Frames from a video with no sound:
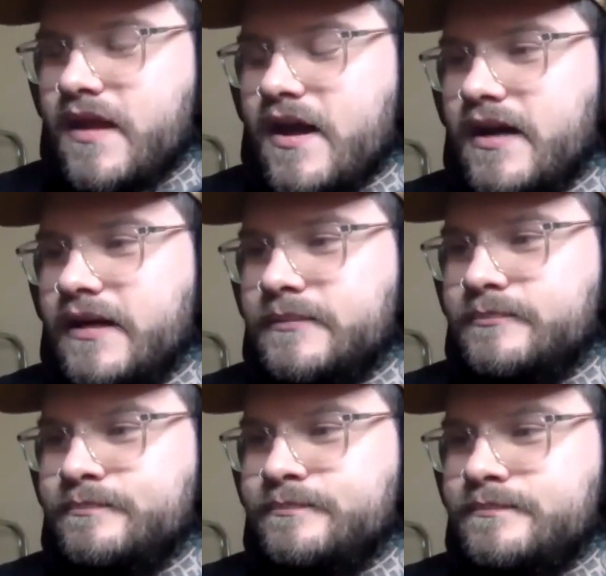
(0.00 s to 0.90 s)

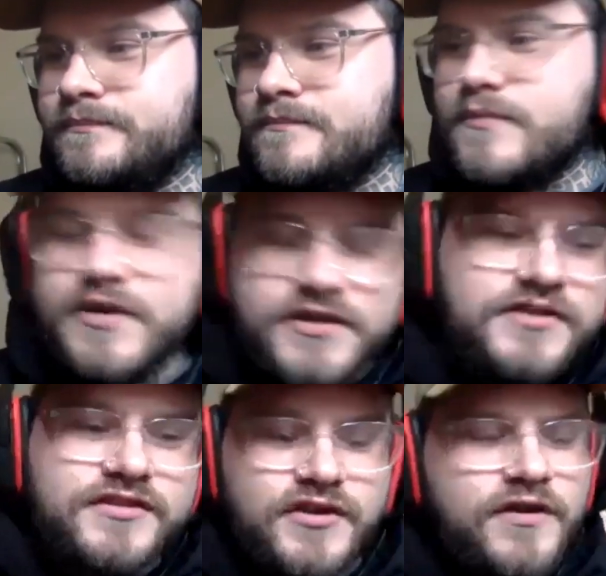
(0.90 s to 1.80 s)
because
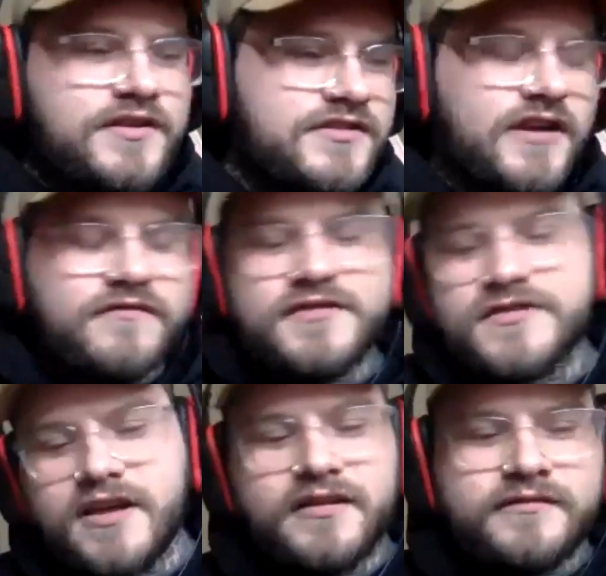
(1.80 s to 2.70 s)
the song itself is
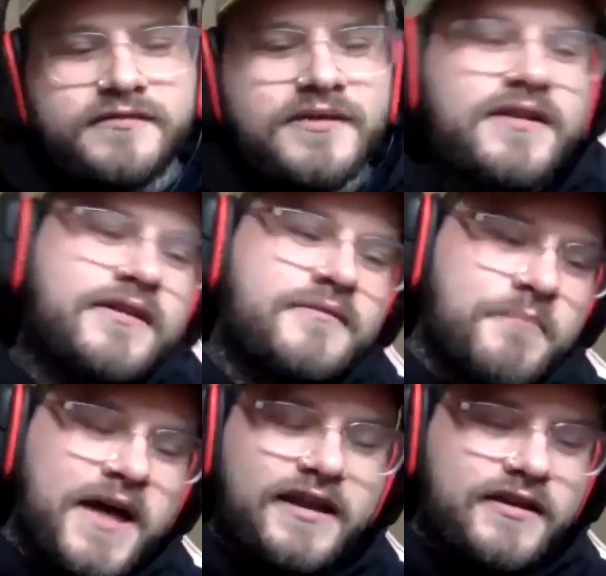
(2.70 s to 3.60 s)
kind of
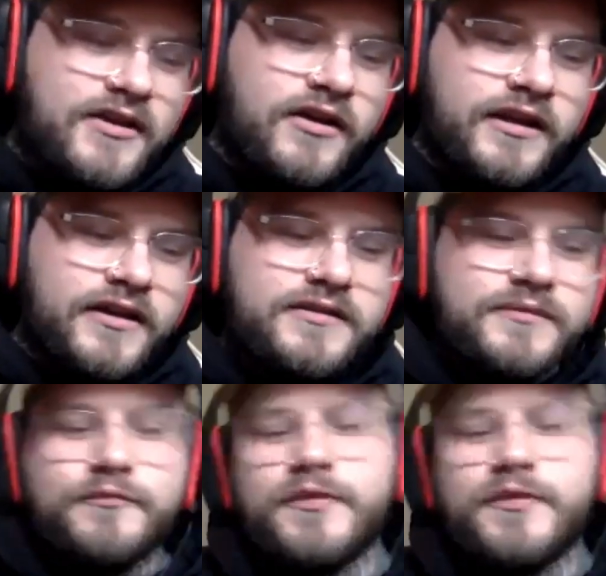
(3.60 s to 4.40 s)
melancholic,